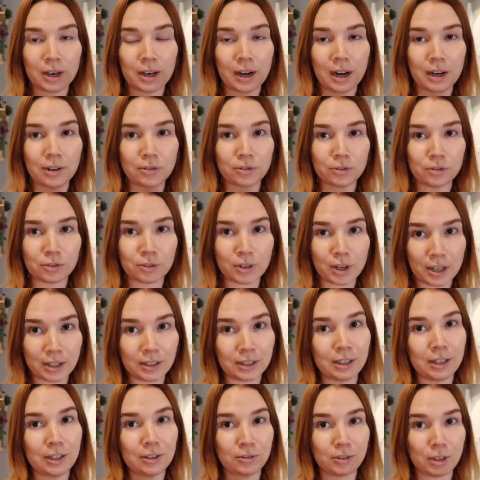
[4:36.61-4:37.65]
And I
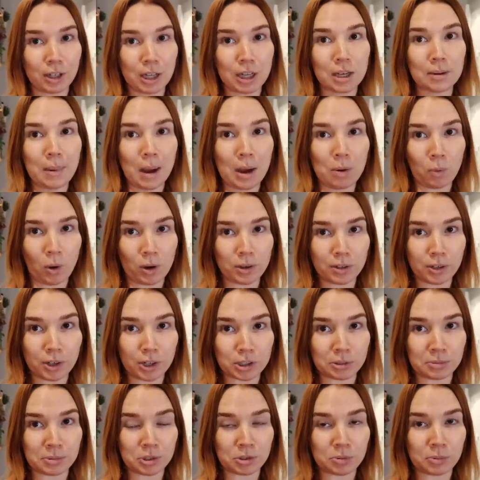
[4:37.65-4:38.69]
really, really, my one
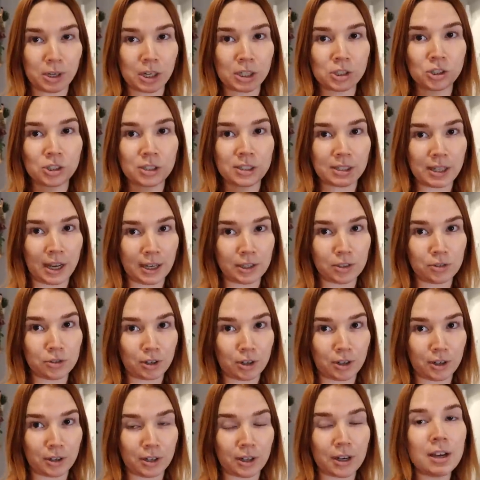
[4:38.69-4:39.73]
Christmas wish is that you
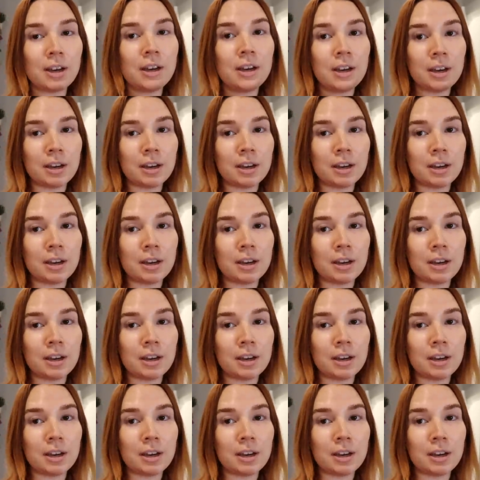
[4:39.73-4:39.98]
turn